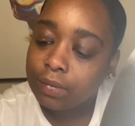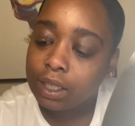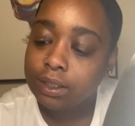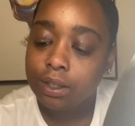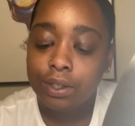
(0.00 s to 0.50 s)

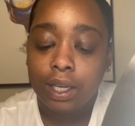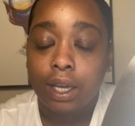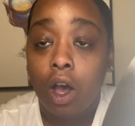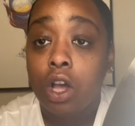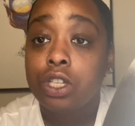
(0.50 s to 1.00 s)
So yeah,
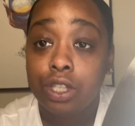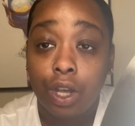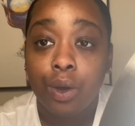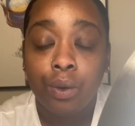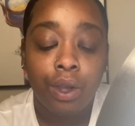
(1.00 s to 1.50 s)

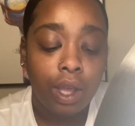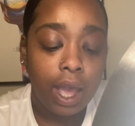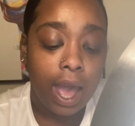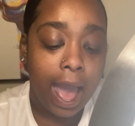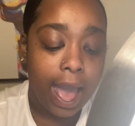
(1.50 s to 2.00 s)
also
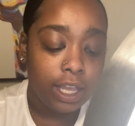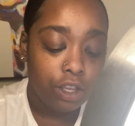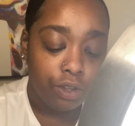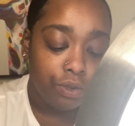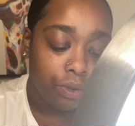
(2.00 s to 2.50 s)
I
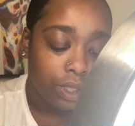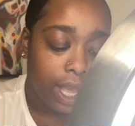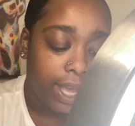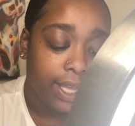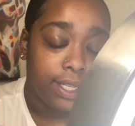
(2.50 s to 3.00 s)
use
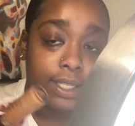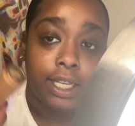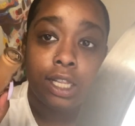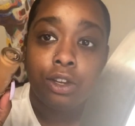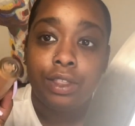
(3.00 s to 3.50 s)
a
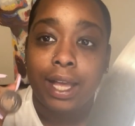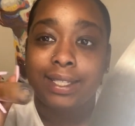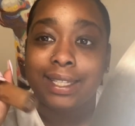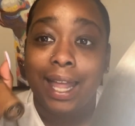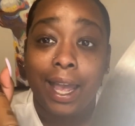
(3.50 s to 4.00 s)
concealer
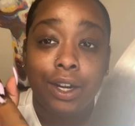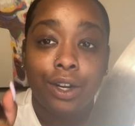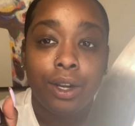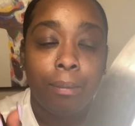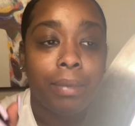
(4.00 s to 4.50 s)
that's lighter,